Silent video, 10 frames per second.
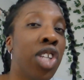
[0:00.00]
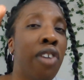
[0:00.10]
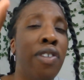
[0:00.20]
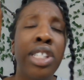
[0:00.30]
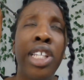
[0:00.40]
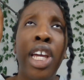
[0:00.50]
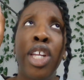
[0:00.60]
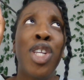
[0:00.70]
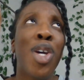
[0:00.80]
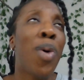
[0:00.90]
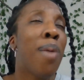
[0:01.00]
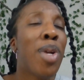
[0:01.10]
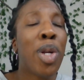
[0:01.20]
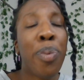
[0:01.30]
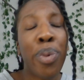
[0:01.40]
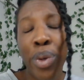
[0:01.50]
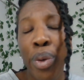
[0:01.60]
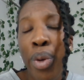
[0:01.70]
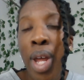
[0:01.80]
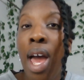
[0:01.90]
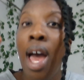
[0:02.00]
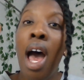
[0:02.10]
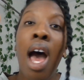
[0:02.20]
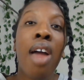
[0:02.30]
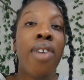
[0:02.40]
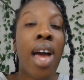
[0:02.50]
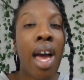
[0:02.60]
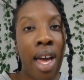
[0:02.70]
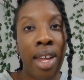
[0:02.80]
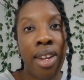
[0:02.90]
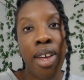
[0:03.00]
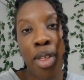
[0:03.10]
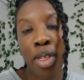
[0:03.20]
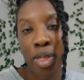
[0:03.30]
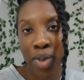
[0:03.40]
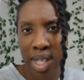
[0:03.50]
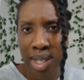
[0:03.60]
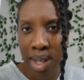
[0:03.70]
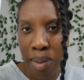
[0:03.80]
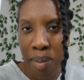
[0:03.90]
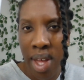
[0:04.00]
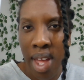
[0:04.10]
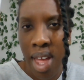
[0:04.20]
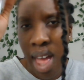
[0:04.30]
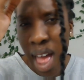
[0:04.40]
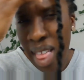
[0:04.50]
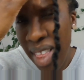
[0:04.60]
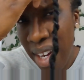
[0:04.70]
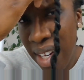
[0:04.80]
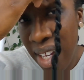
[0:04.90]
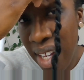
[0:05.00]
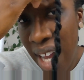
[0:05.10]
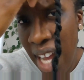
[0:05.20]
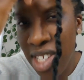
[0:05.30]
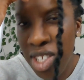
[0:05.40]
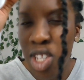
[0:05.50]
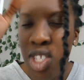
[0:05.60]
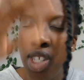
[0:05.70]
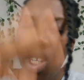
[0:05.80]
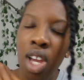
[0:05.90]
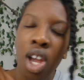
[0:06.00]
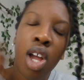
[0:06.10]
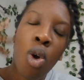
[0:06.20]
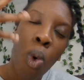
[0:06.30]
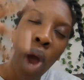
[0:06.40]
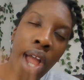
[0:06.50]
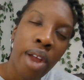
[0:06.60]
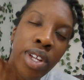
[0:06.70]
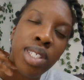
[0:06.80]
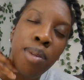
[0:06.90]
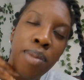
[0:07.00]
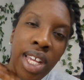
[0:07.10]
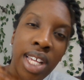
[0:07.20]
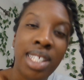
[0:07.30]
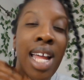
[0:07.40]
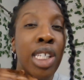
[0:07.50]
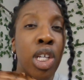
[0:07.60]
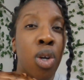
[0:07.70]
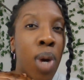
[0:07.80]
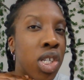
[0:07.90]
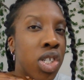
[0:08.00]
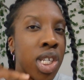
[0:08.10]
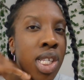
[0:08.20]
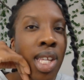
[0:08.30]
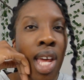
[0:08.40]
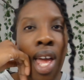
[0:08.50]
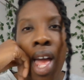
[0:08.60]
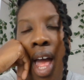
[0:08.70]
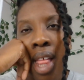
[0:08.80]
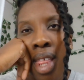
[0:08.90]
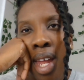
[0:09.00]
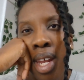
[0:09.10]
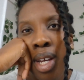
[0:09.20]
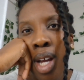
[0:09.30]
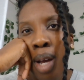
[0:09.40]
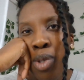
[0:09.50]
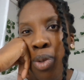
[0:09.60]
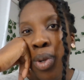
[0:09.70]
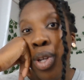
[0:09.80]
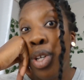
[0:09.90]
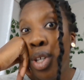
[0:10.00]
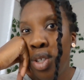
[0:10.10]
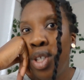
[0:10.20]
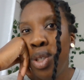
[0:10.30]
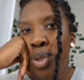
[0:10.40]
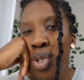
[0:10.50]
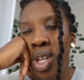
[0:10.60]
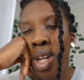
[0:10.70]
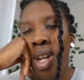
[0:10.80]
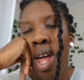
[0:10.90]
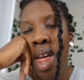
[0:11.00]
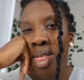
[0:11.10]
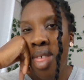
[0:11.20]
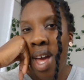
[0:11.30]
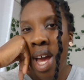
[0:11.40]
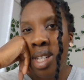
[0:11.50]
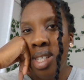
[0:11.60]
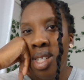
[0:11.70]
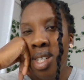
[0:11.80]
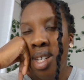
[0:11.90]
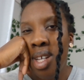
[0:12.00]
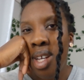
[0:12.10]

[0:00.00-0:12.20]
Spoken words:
herself and say, no, I'm not a prude. I've had a threesome. And then Kai starts acquiring some things and asking questions, and then it comes to a conclusion that